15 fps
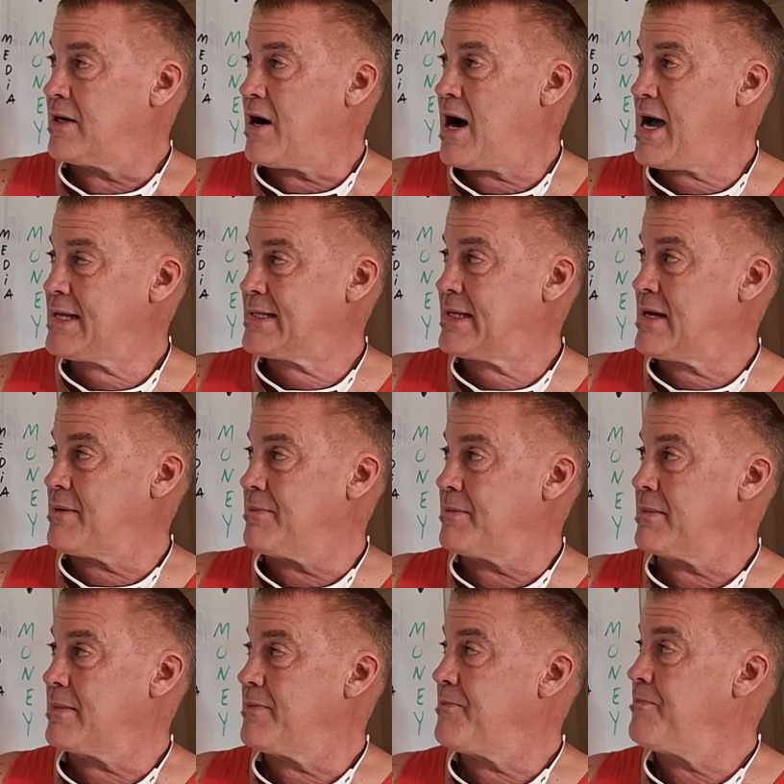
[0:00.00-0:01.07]
awesome.
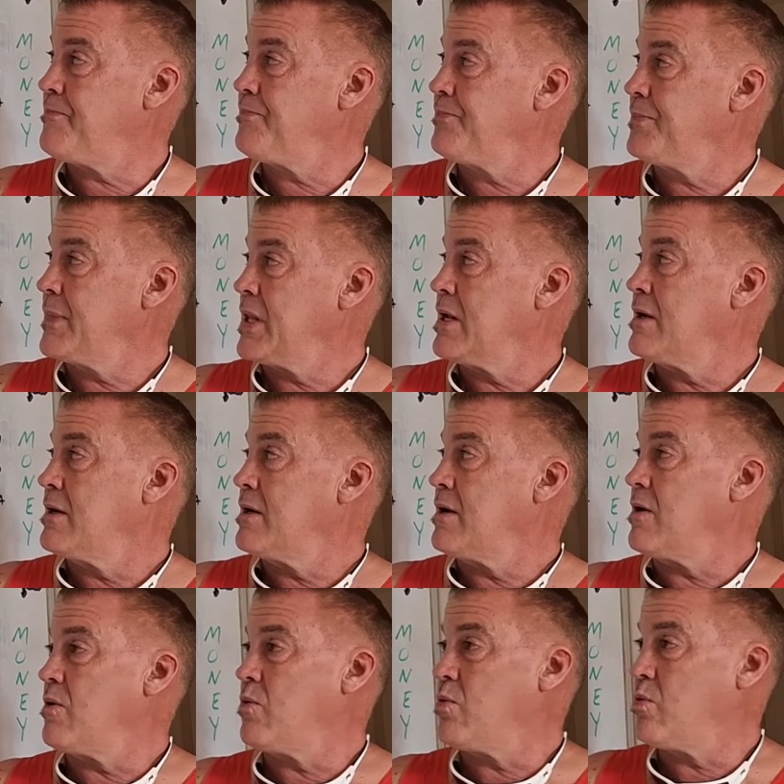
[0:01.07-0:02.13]

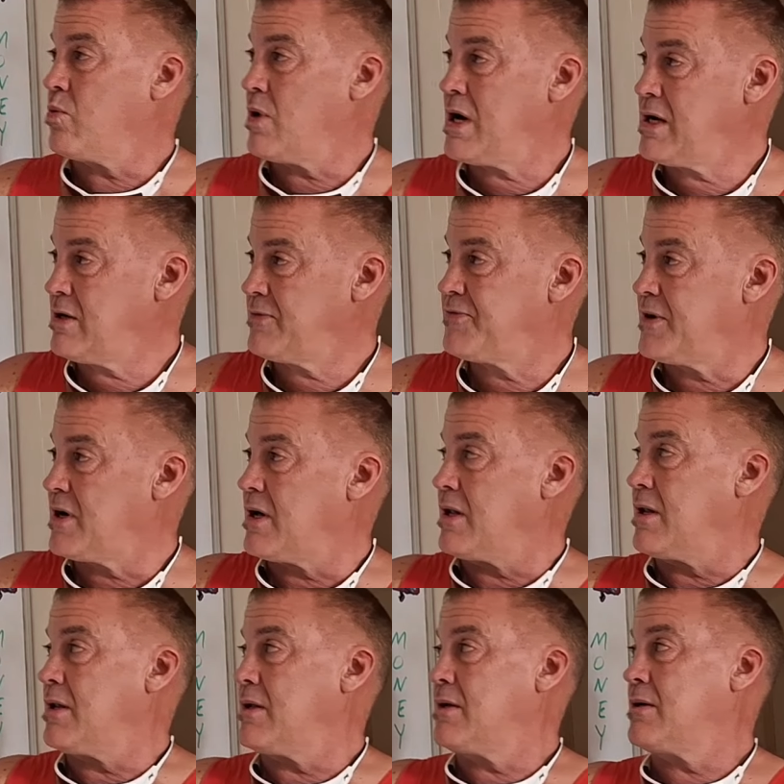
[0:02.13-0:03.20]

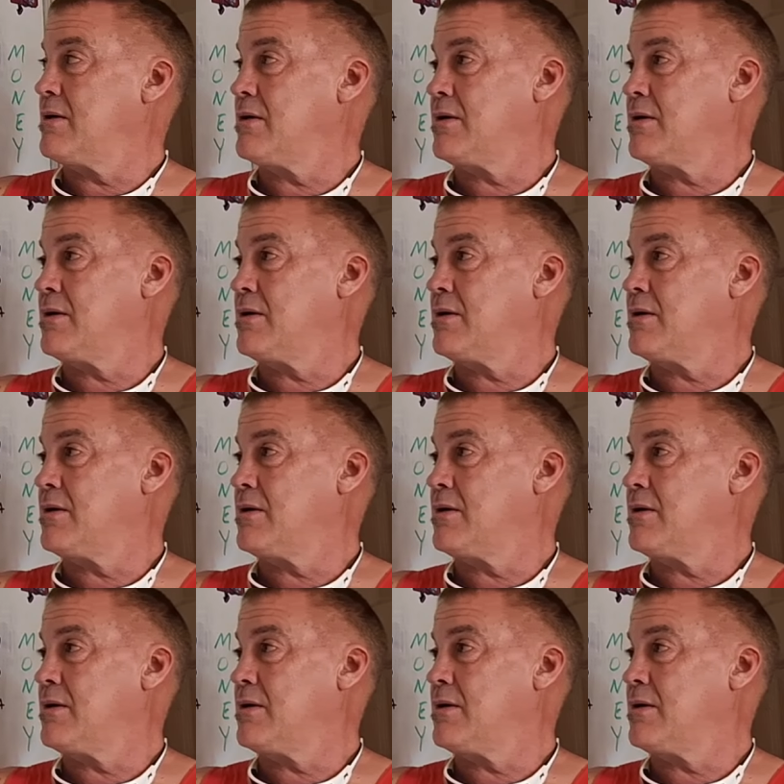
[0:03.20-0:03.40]
Wonderful.